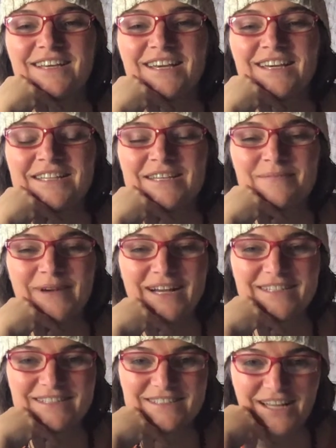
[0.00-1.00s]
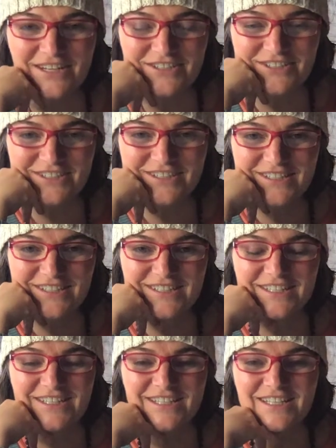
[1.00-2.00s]
and then back to center.
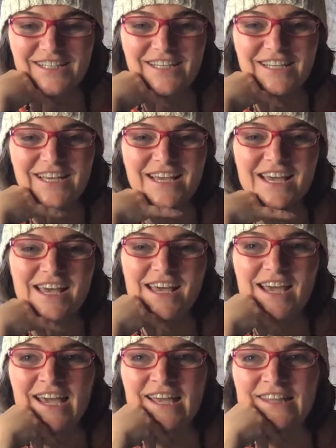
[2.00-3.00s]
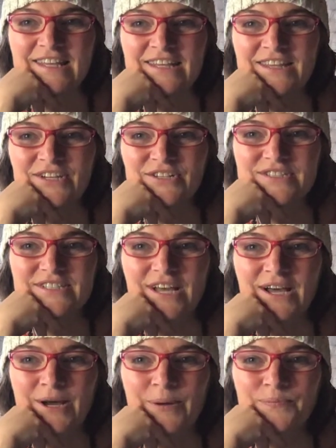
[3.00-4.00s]
And then there's
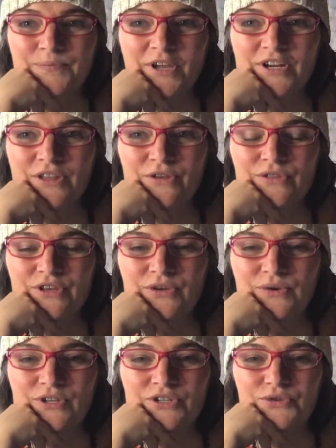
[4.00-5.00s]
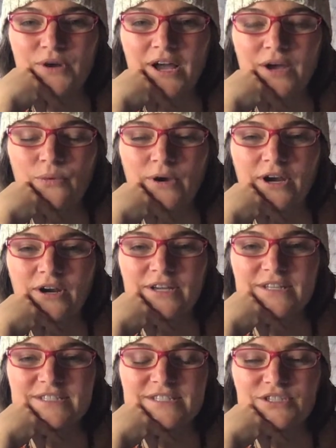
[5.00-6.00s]
another thing you can try where
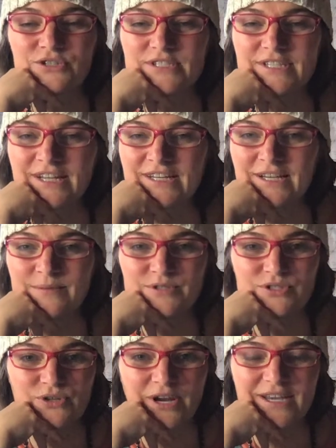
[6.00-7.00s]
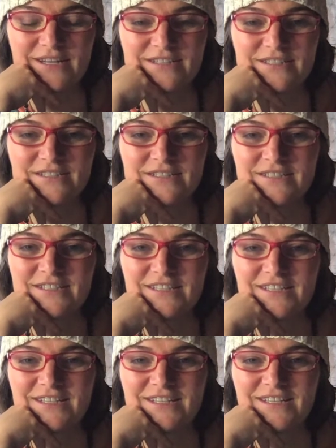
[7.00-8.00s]
you're standing up straight,
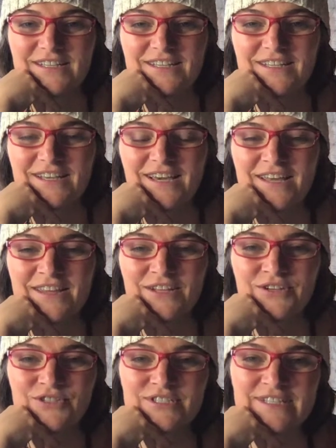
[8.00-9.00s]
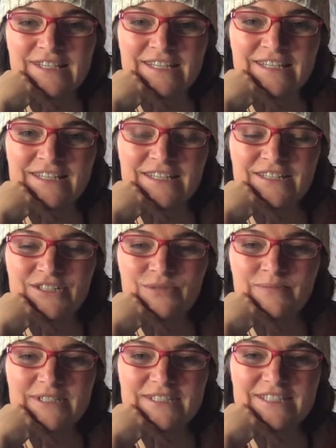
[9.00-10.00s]
and then you just lean a little
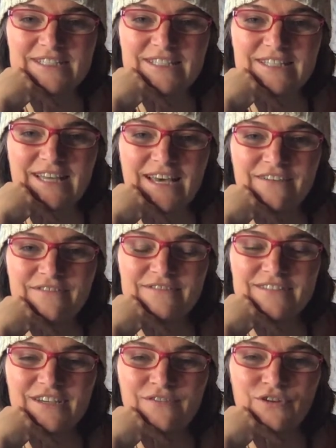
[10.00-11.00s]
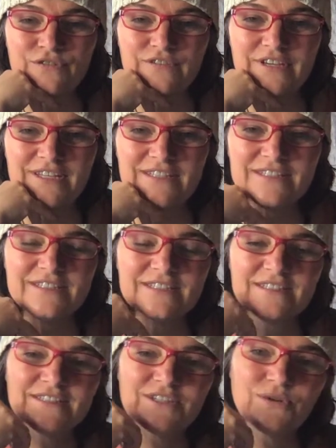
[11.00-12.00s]
bit to the left of your feet.
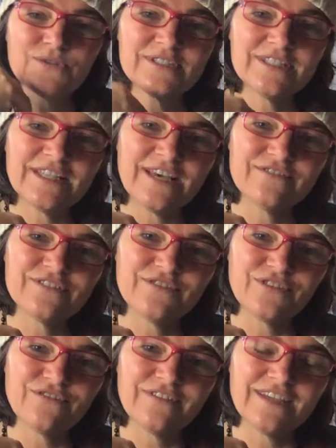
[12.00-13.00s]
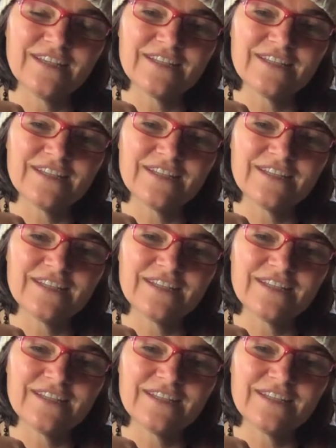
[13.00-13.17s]
Go to the left of your feet